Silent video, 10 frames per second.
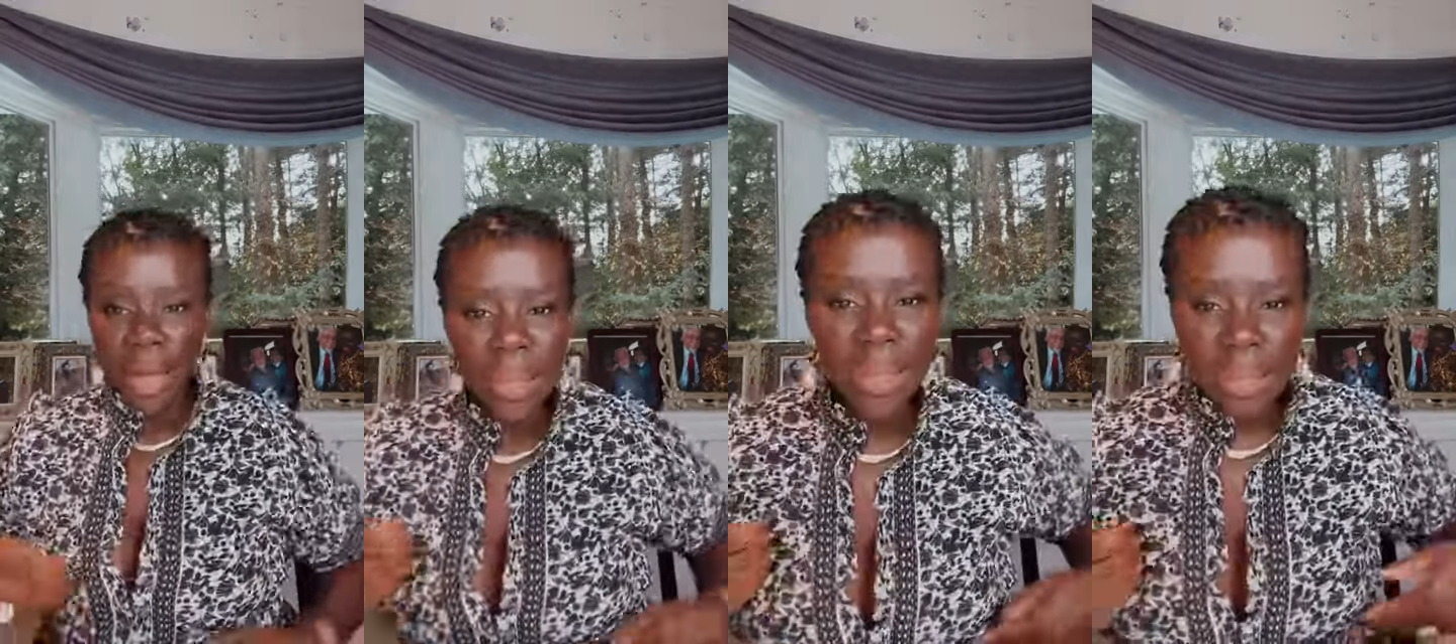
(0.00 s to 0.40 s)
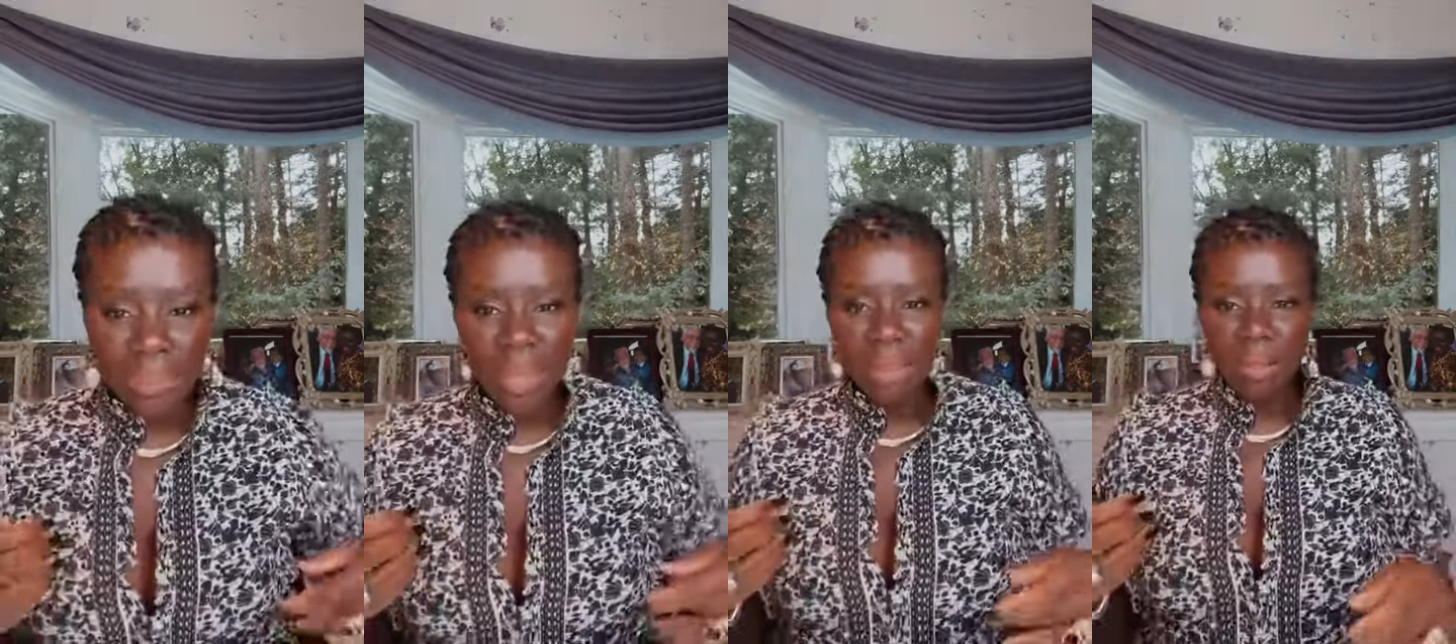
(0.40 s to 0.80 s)
I like
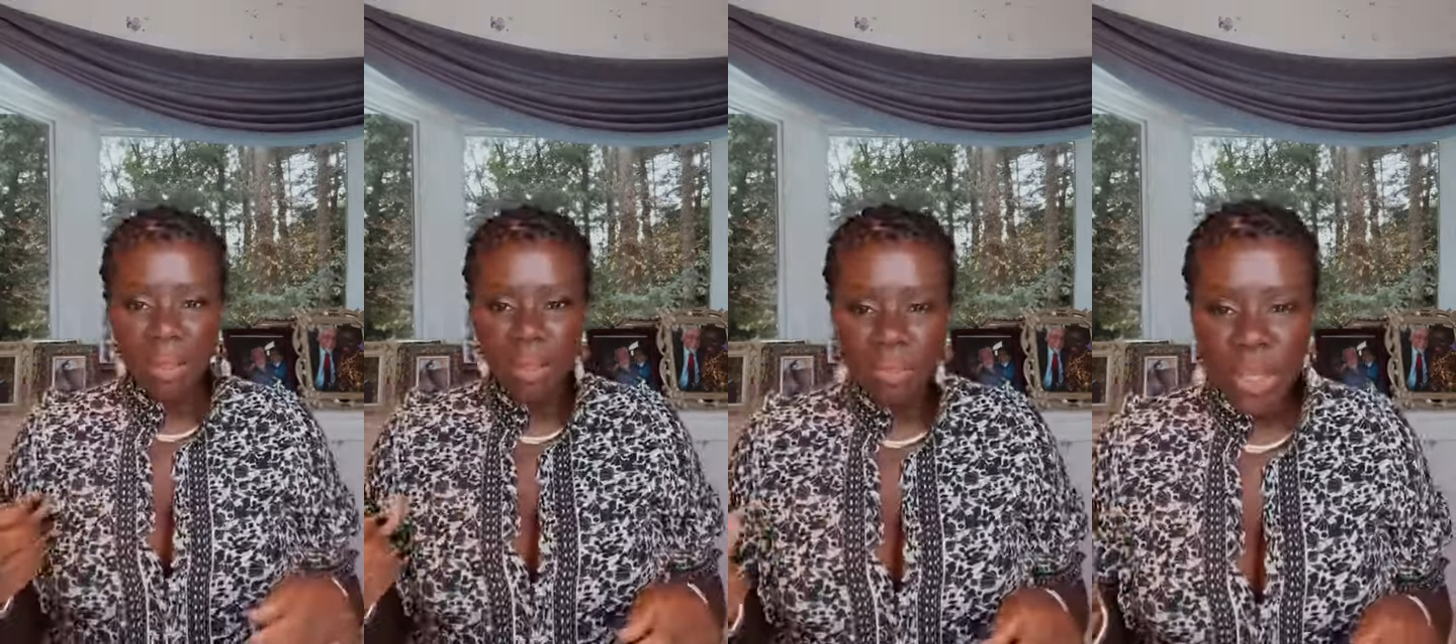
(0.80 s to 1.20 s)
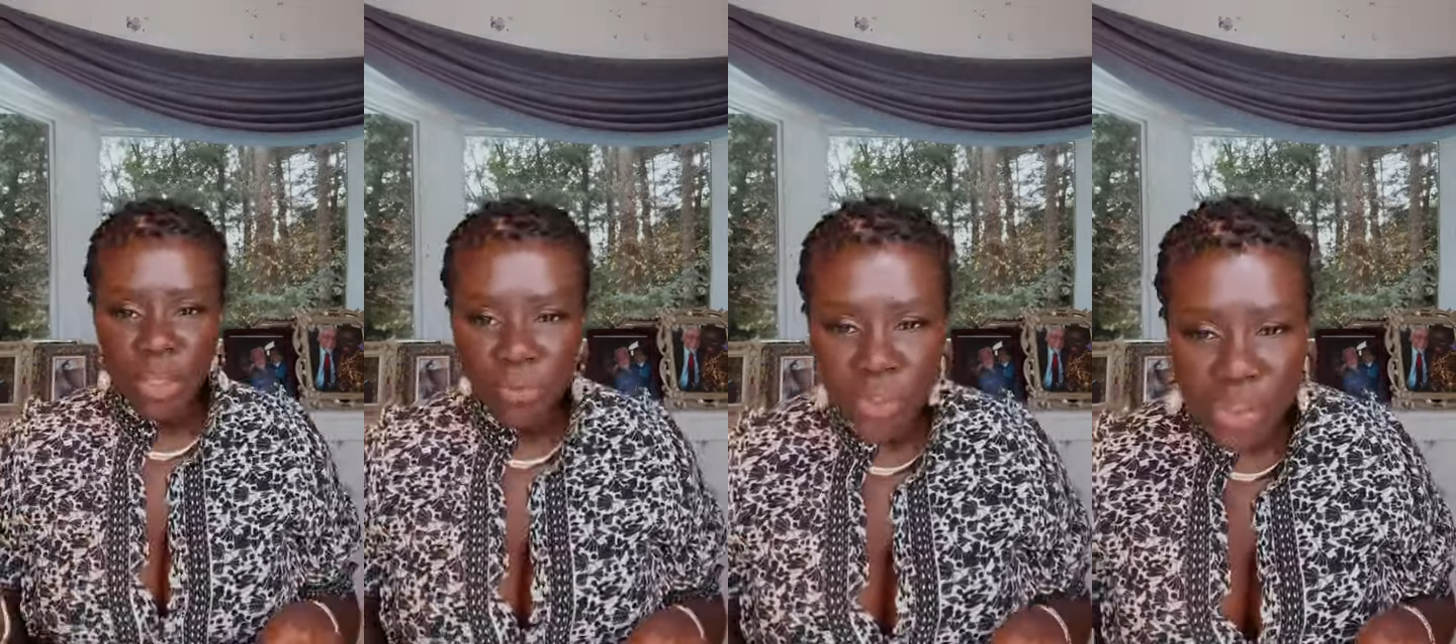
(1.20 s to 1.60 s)
that.
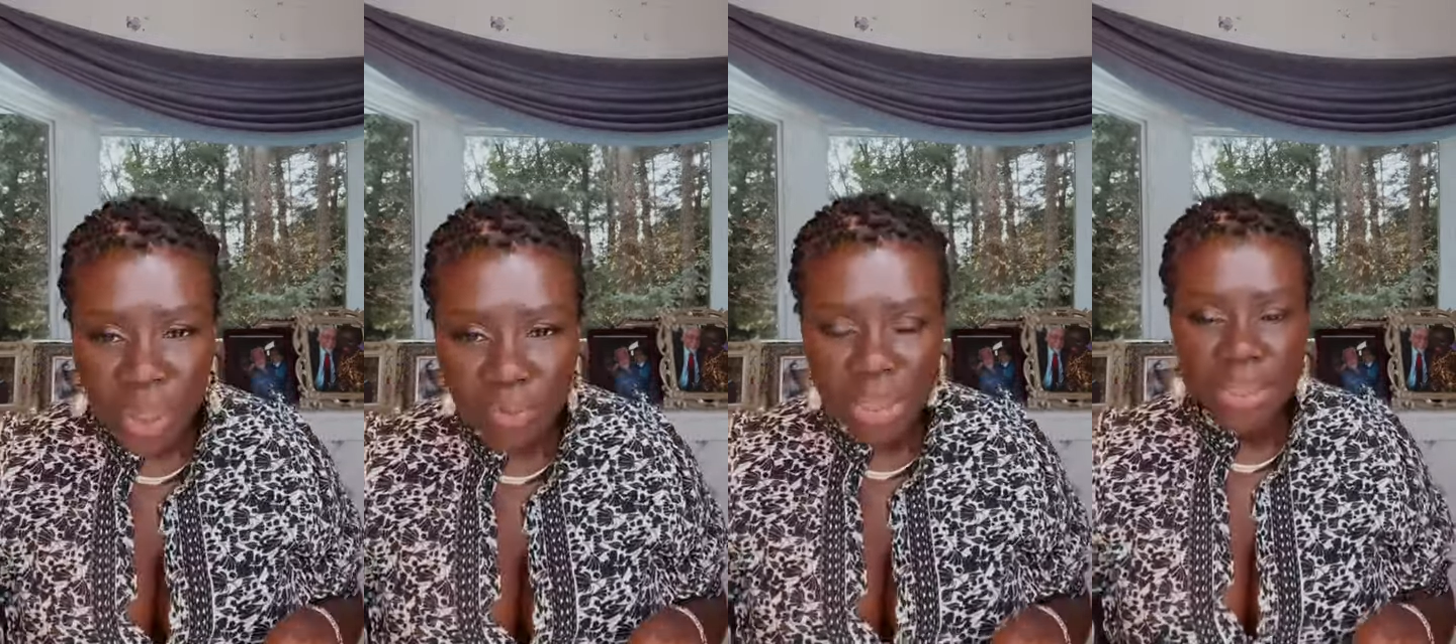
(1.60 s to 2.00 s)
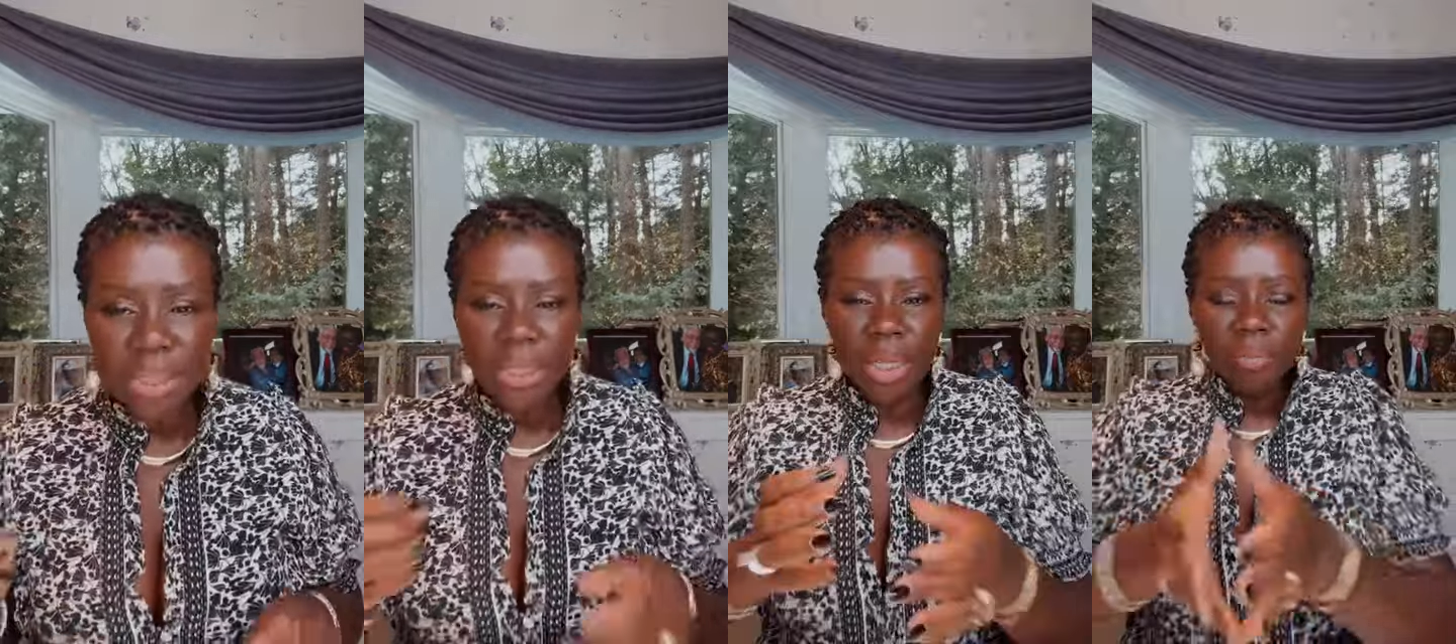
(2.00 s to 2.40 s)
Thank you for sharing,
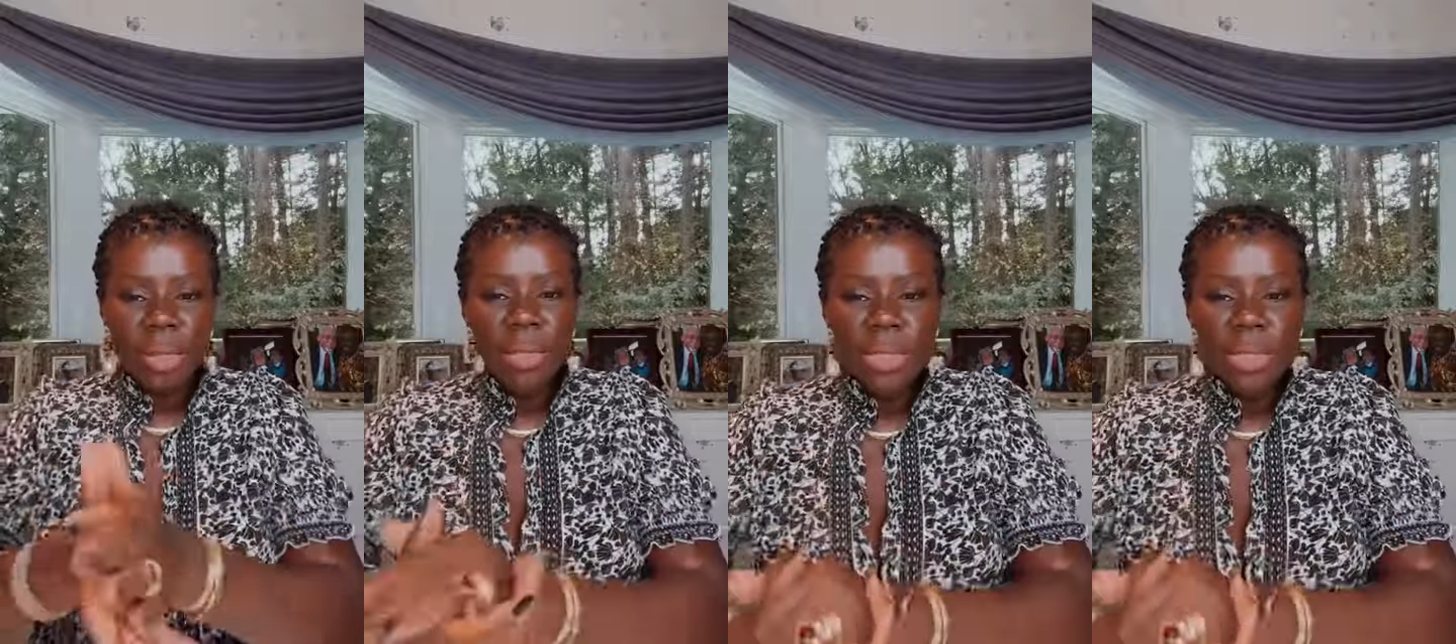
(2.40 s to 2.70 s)
Tilly.